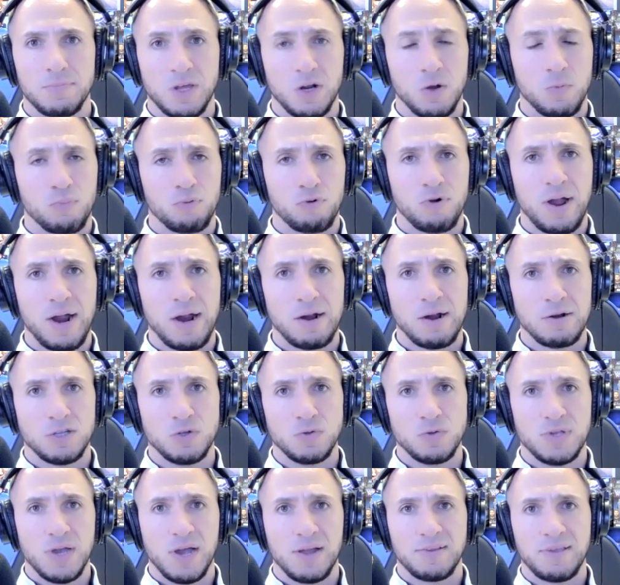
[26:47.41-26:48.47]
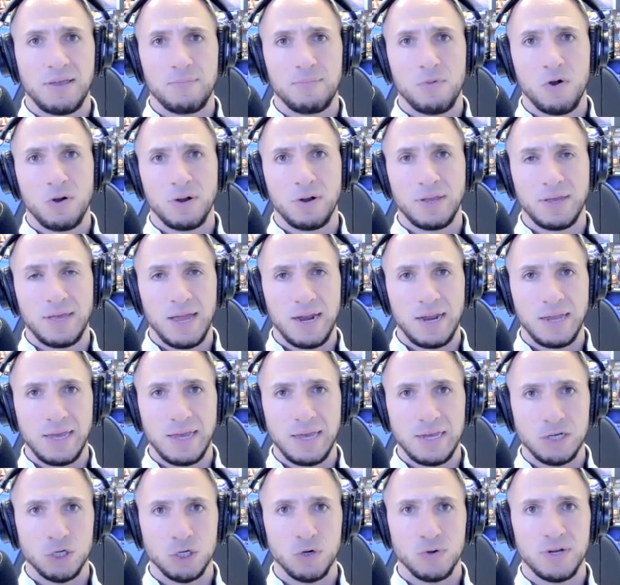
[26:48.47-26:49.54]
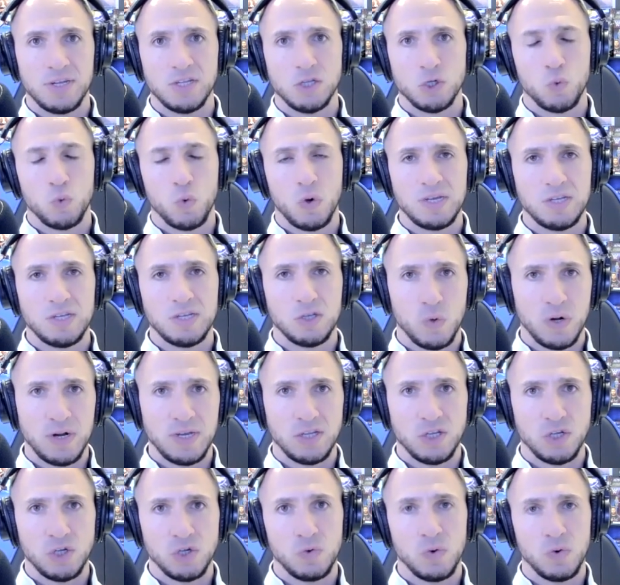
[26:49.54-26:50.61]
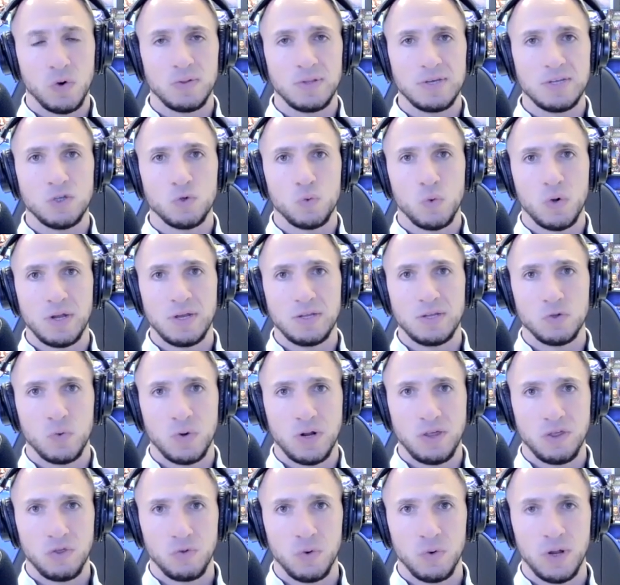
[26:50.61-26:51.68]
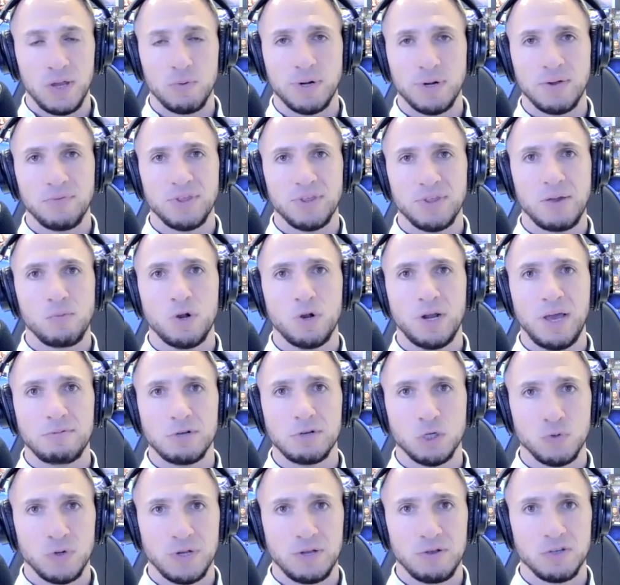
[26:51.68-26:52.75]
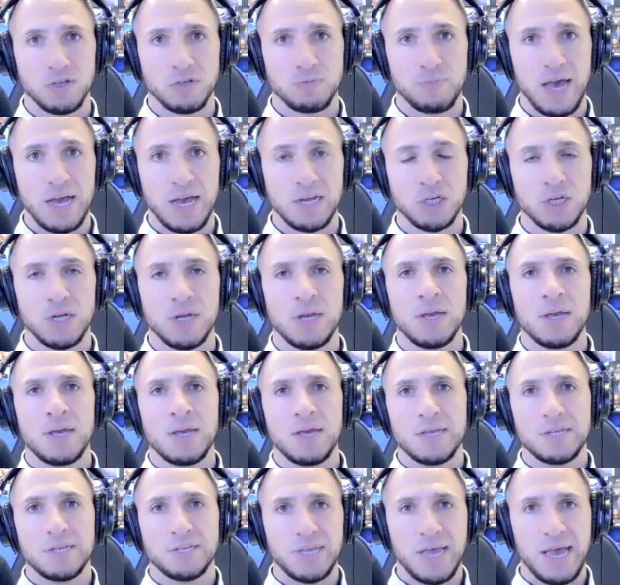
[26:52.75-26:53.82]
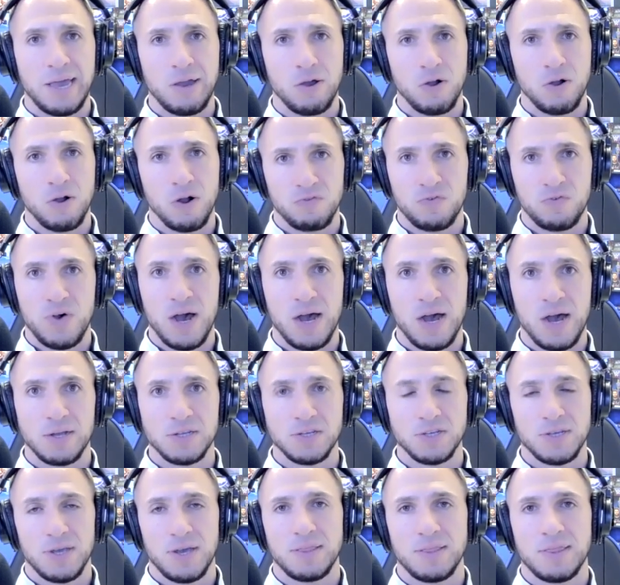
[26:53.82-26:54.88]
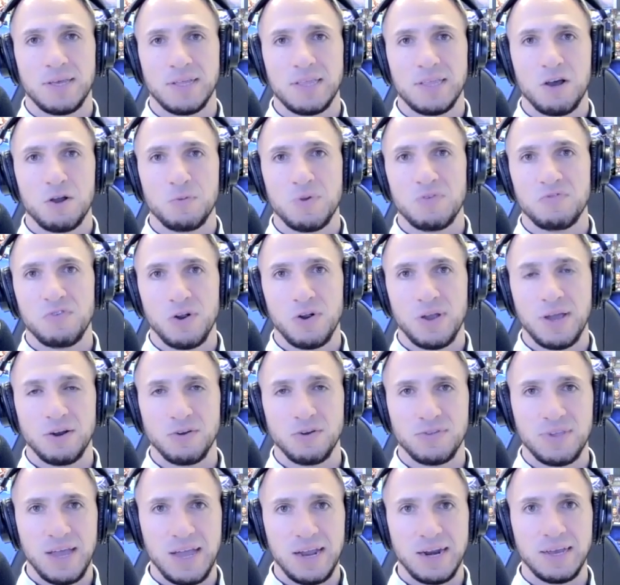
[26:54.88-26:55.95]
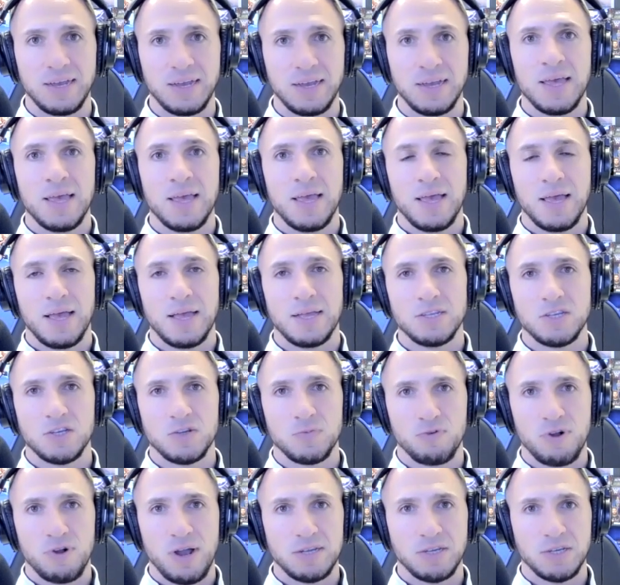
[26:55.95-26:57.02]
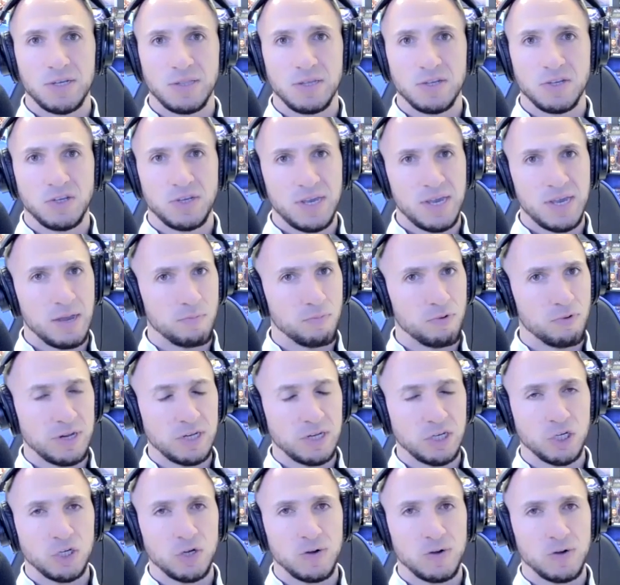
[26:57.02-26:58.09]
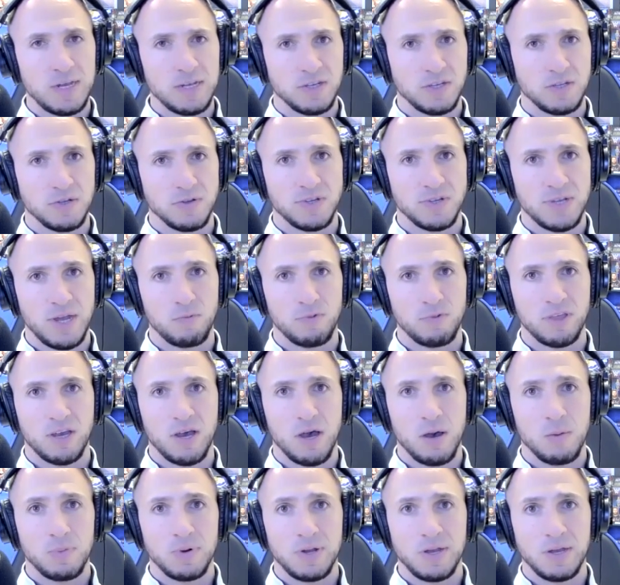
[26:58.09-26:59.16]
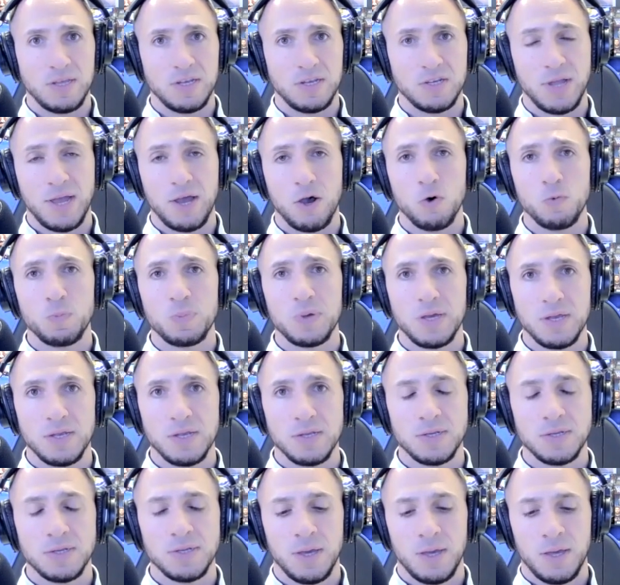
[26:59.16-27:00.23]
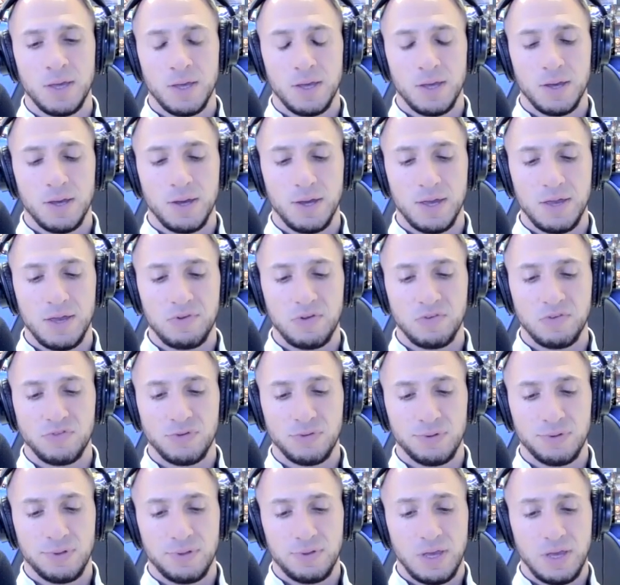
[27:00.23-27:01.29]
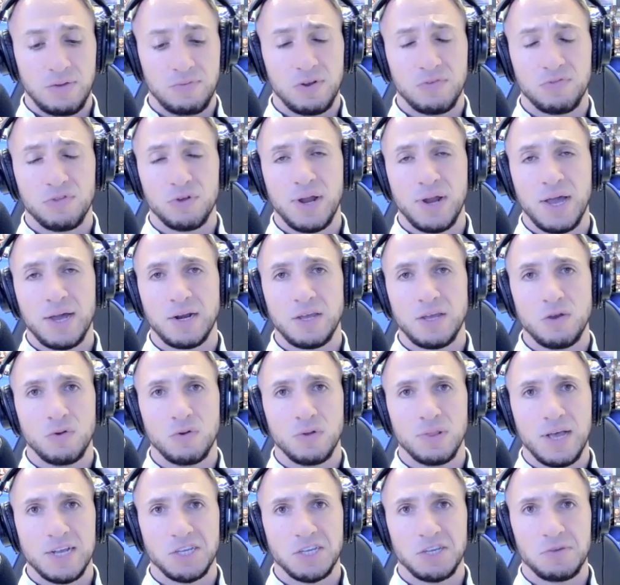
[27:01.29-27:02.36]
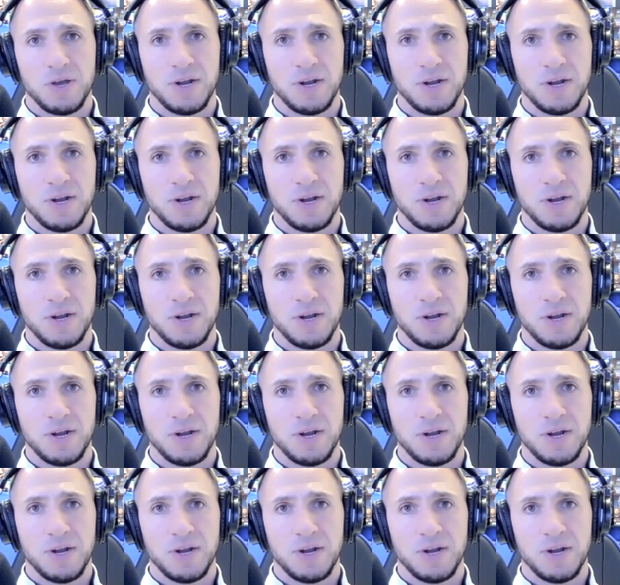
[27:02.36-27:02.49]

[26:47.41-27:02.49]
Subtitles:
prior to Dante Martin getting injured in 2022, early 2023, whenever they would have a trios match, is AR Fox. I think that would be very entertaining and surprising to see. I'm pretty sure he is still signed with the company. At least I hope he is. Even if they're not going to utilize him on